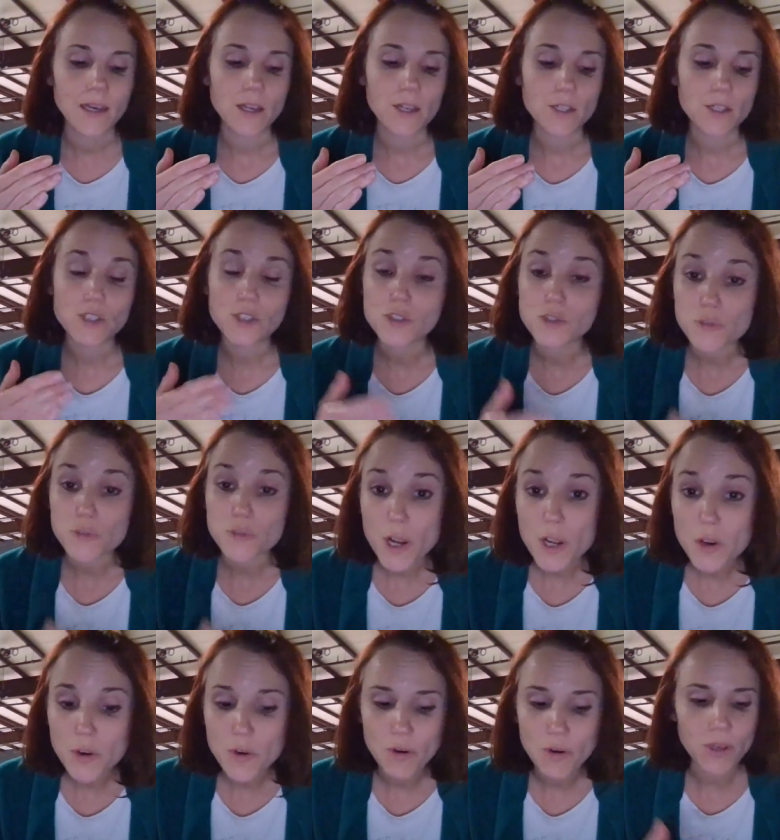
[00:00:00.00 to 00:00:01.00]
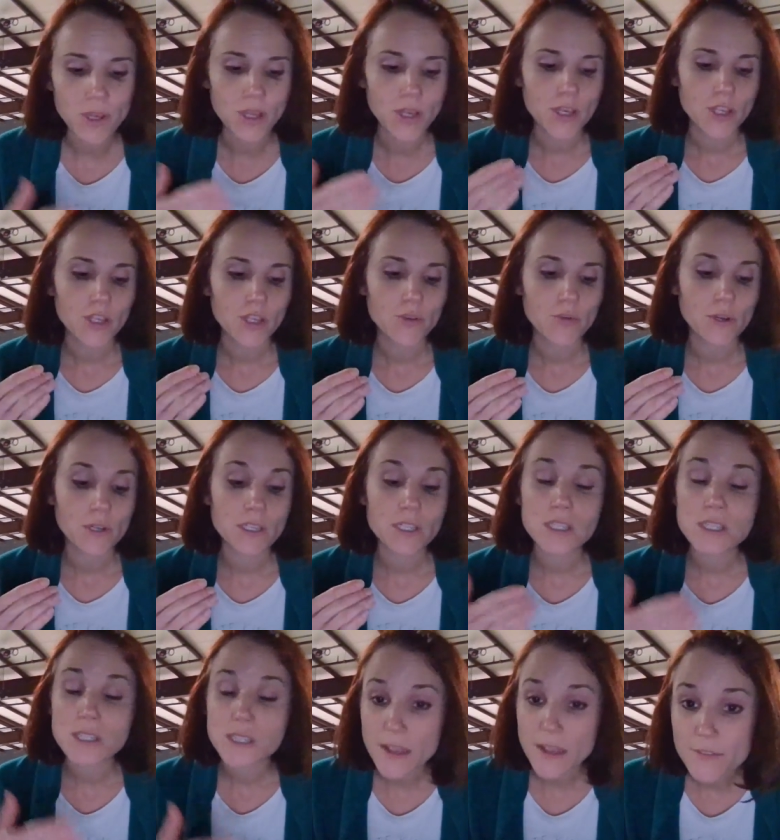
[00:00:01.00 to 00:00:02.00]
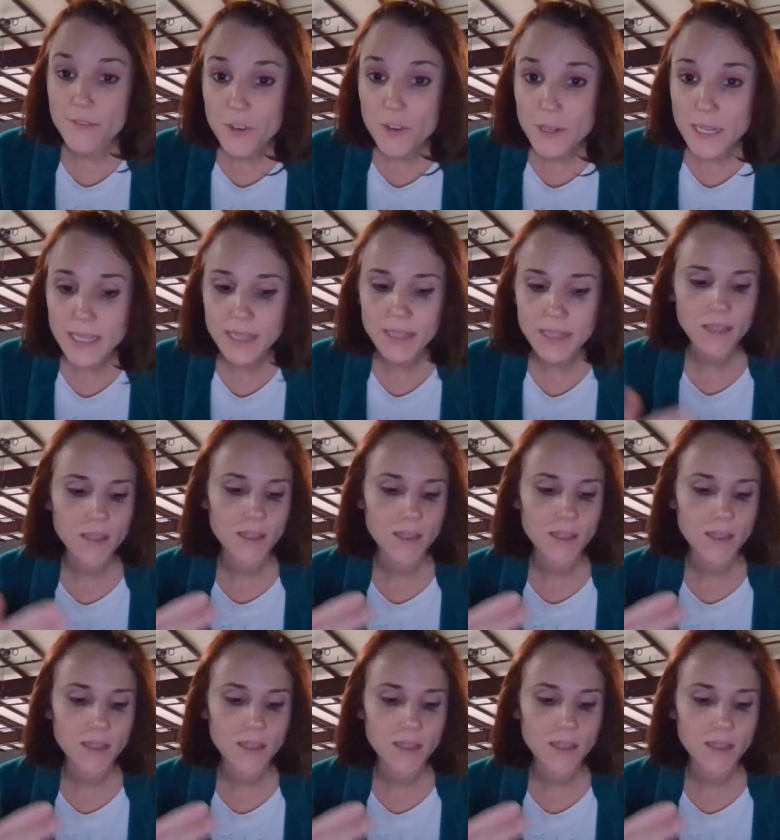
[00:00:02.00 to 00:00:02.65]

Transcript: struggle, you are suffering,